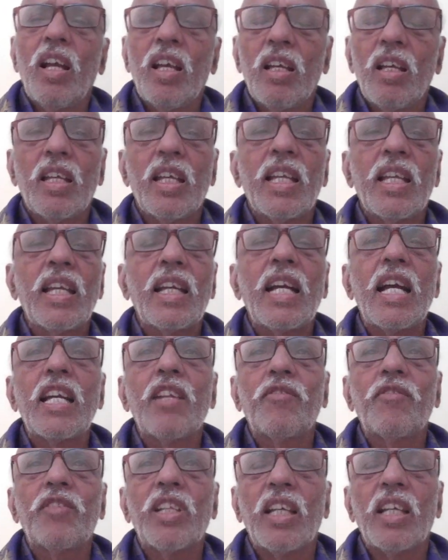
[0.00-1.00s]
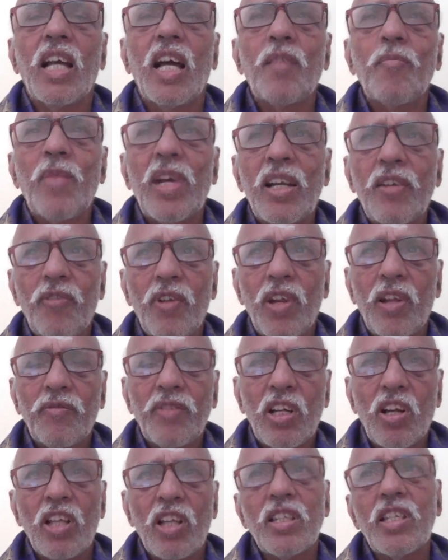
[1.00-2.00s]
any kind of thing, unmindful
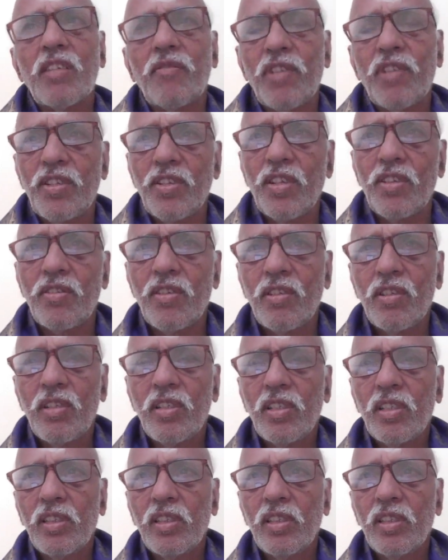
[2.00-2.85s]
of the consequences.